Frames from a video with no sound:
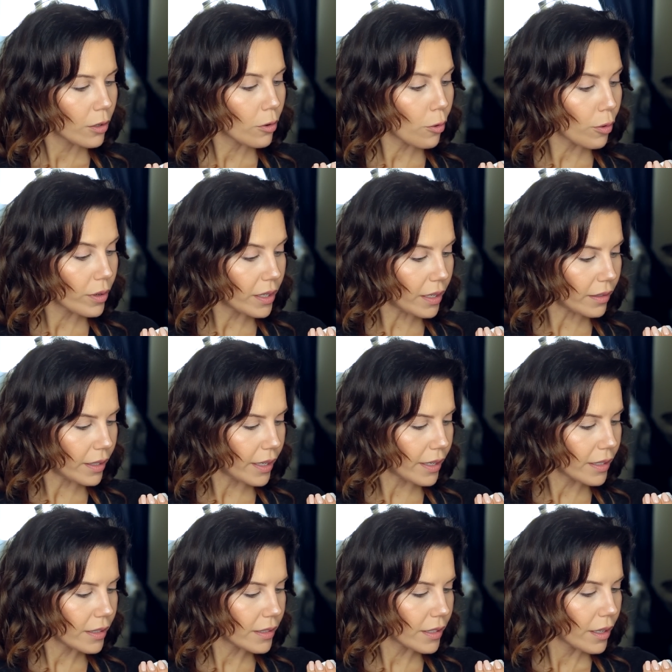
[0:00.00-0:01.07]

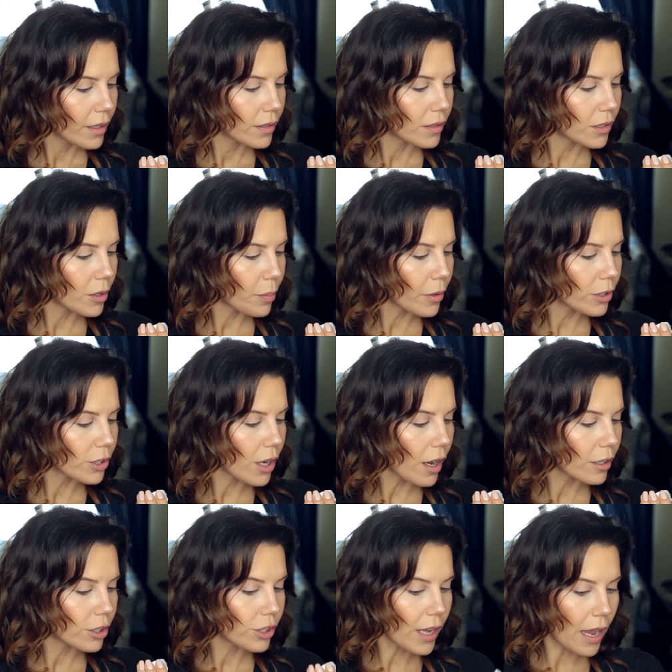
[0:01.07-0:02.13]
Cornelius. Super
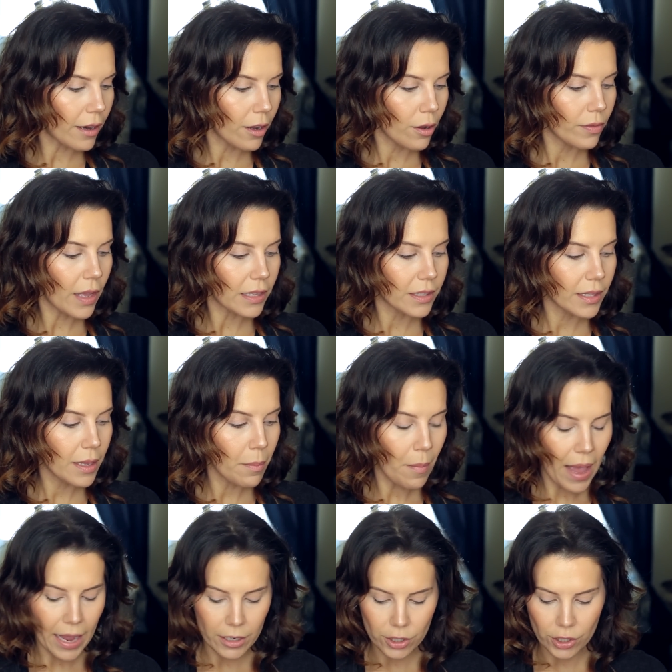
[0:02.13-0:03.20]
Shock Shadow, that's the
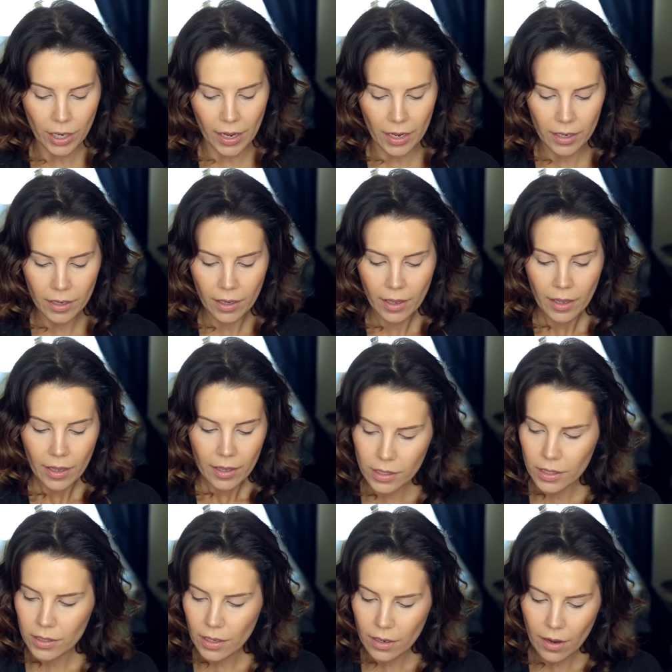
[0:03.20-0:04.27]
matte shade.
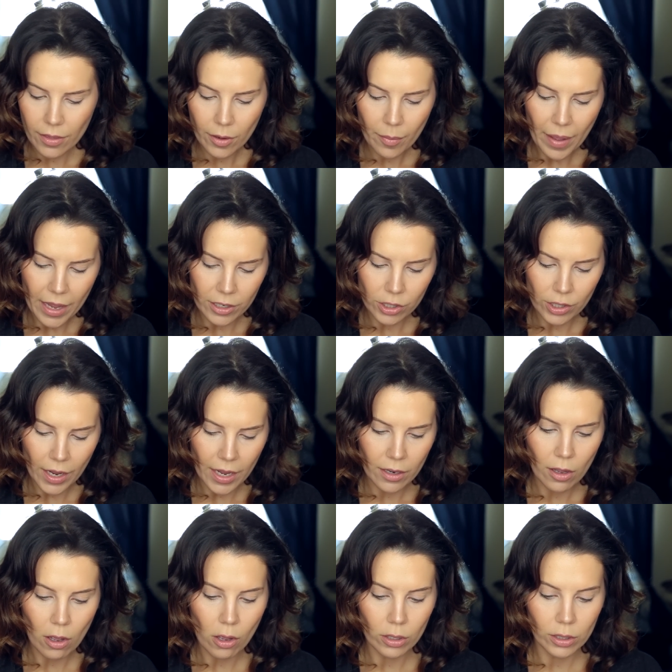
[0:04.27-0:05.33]
This is another matte
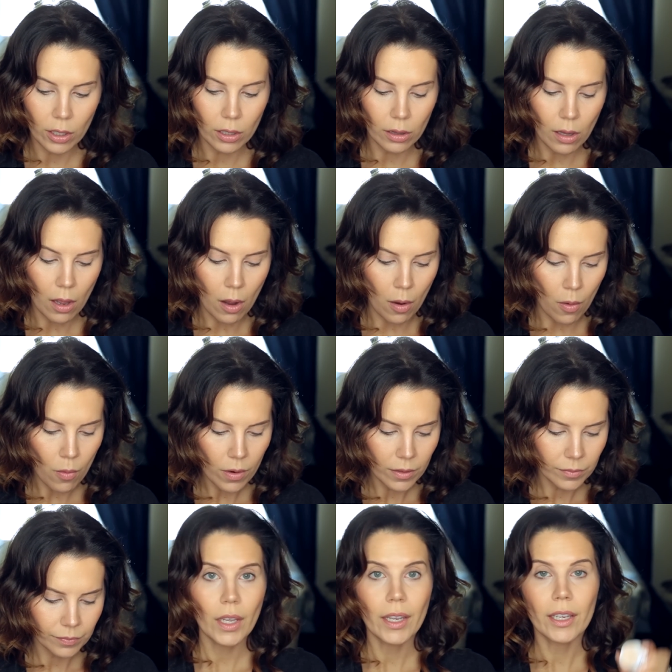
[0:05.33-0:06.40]
shade called Glow.
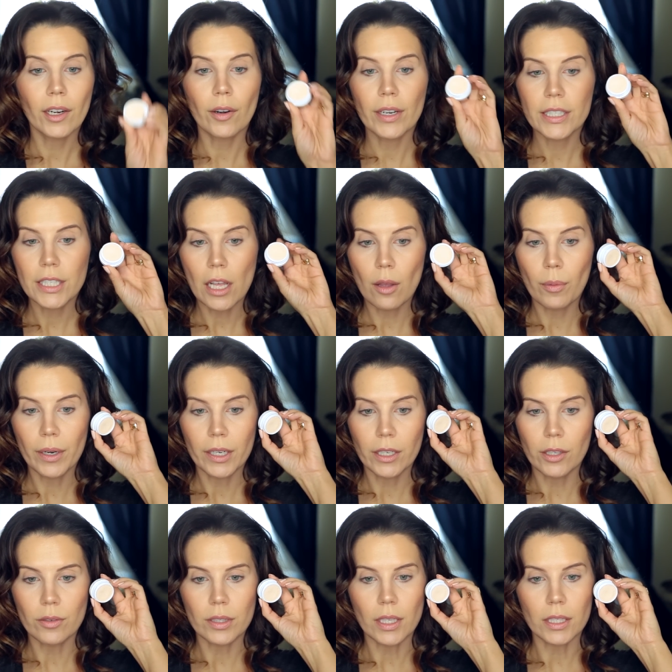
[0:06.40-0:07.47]
I can already tell we're gonna
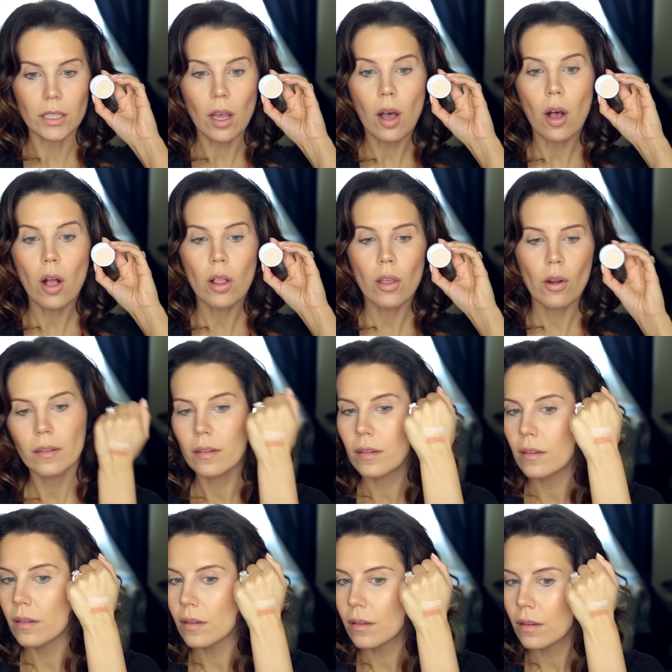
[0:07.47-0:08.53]
use this all over
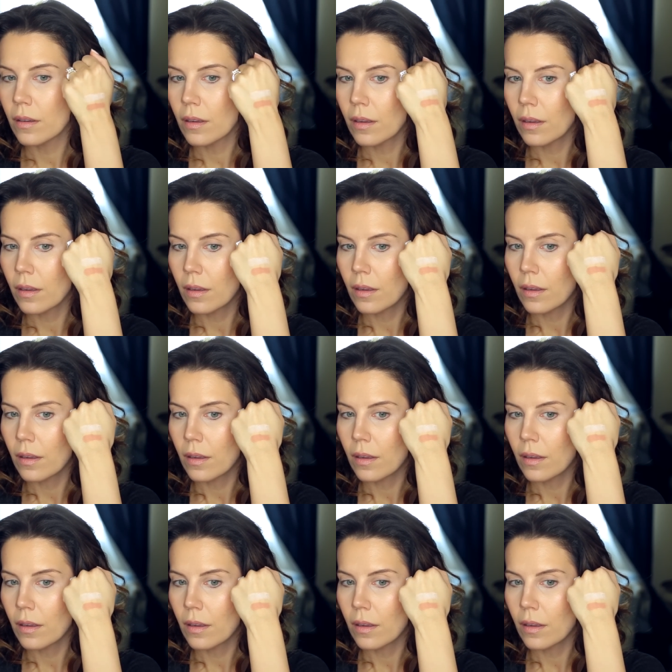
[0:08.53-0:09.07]
the eye.